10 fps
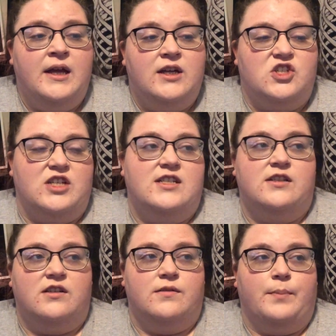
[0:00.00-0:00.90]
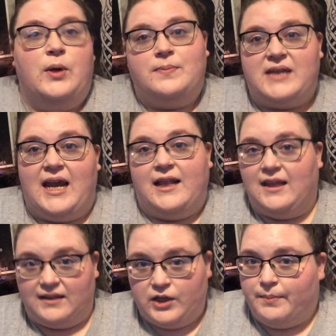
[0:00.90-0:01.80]
she's pooped in the
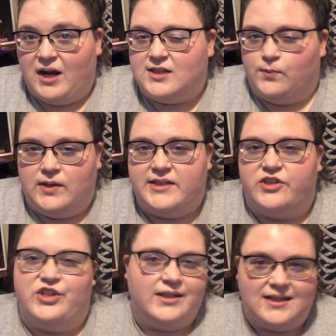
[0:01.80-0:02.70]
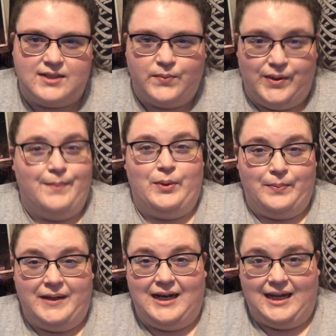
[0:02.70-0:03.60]
litter box once, she doesn't want to poop
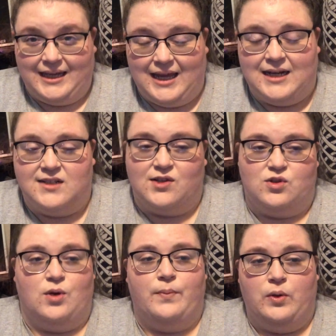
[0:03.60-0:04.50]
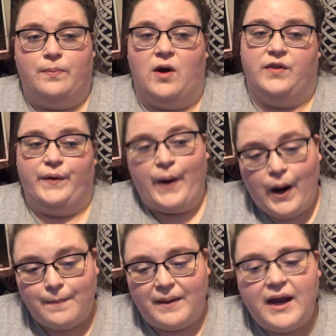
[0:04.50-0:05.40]
in it again, and so she'll poop on the
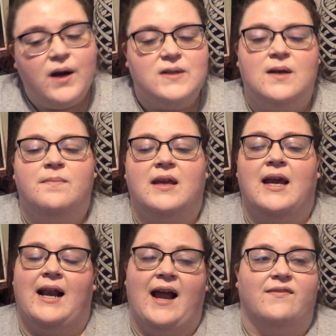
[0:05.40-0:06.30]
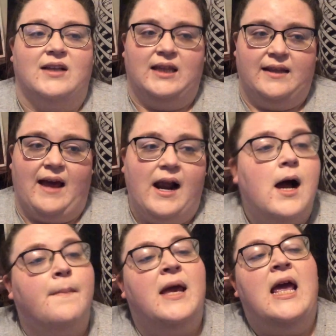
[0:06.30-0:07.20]
carpet or something, and I have to clean that
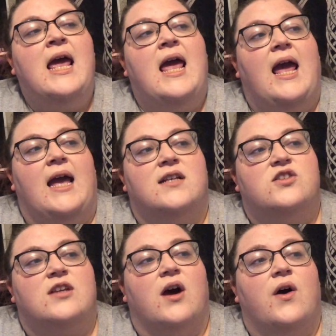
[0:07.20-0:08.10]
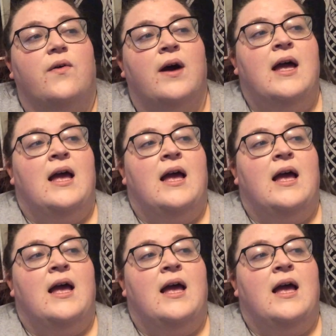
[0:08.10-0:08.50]
up. And so